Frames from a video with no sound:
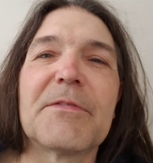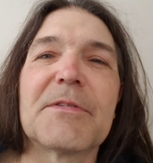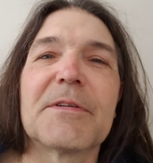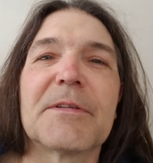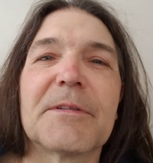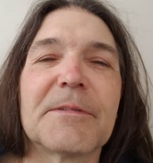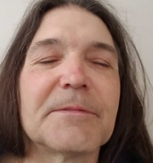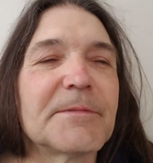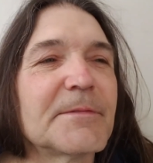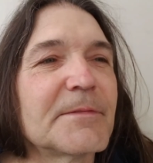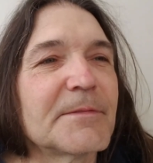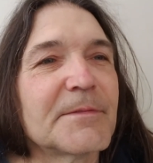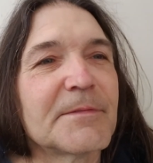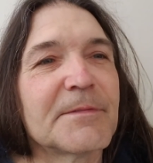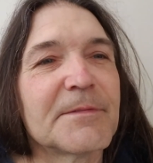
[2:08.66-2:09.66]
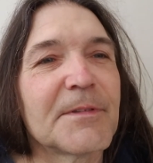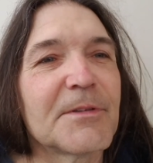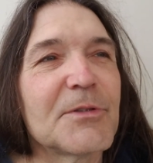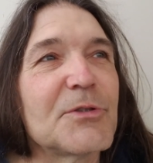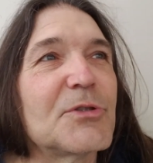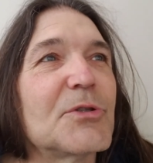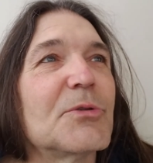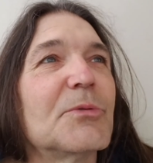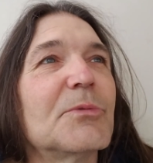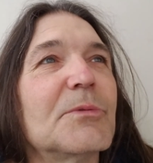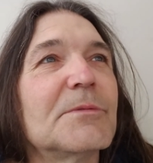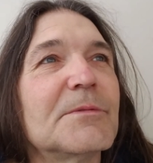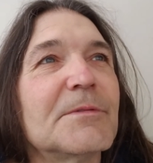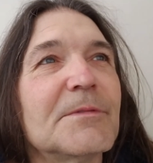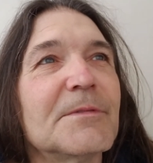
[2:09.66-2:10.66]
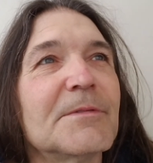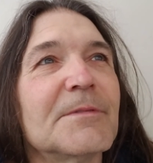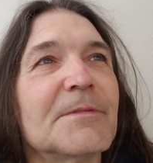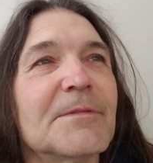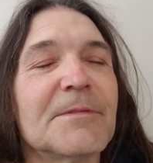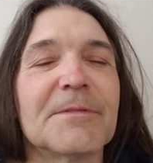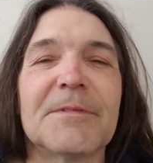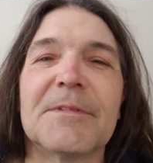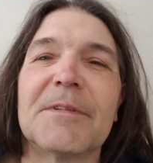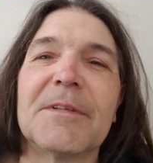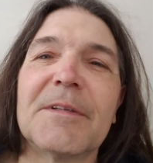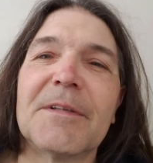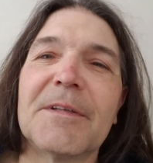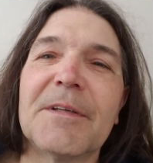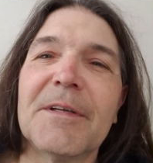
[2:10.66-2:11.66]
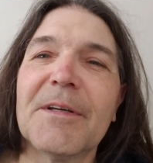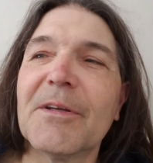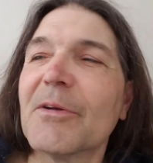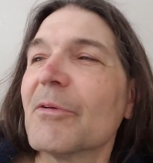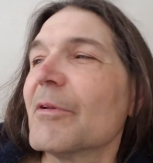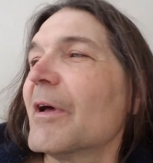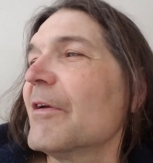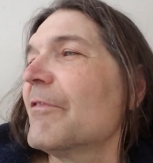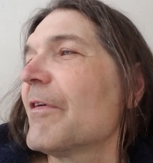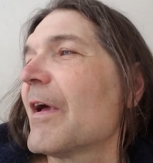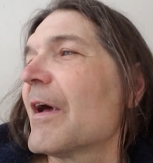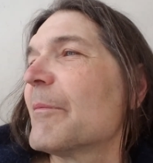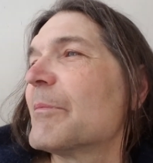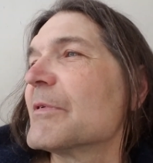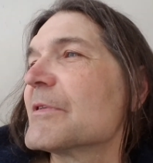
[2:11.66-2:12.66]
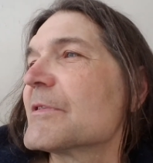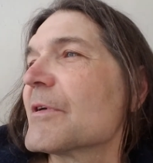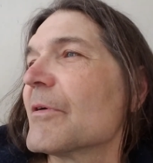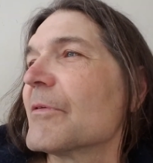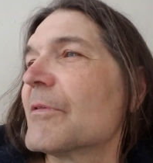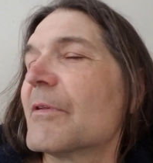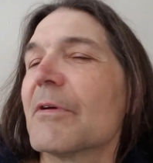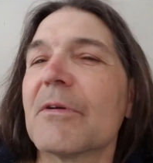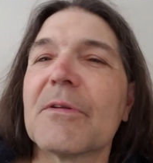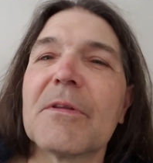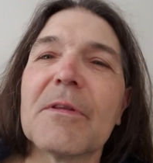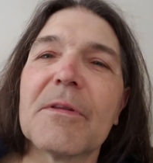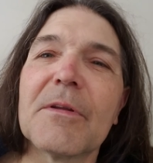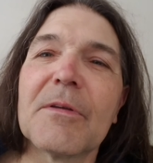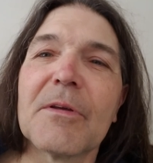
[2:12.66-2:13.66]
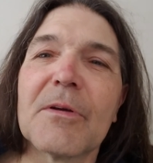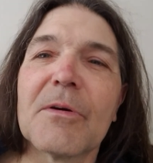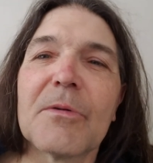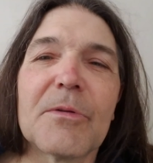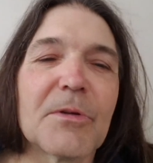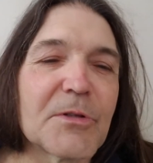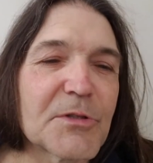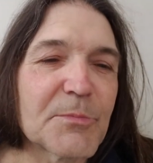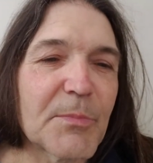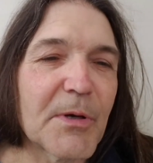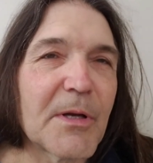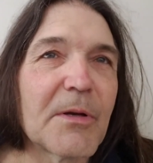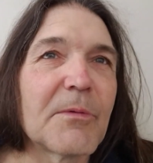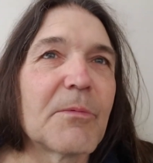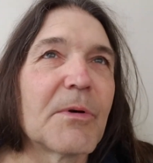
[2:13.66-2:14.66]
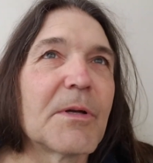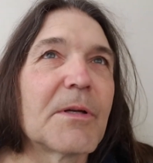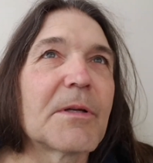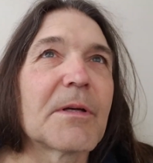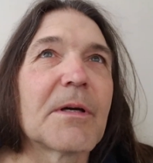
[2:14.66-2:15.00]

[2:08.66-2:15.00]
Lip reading: in June. You know, life happens out there, you know, despite what